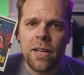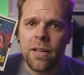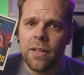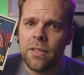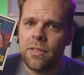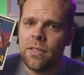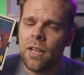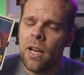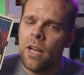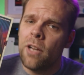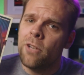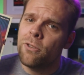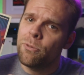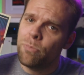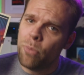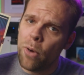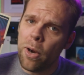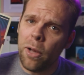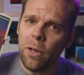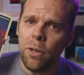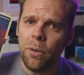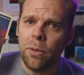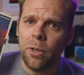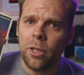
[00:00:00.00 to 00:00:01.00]
because
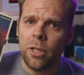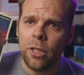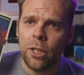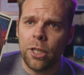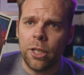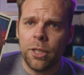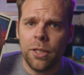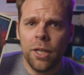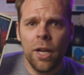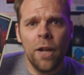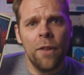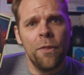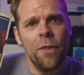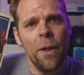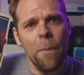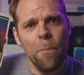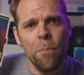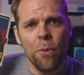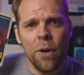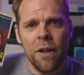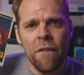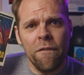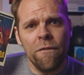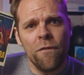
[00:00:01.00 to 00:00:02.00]
spoiler alert, they're
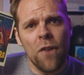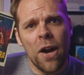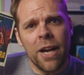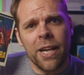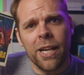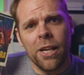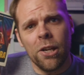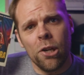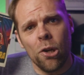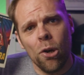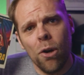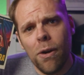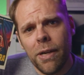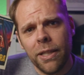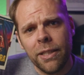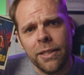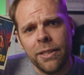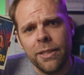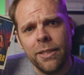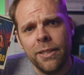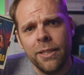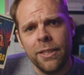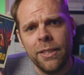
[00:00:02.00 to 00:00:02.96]
pretty fucking good.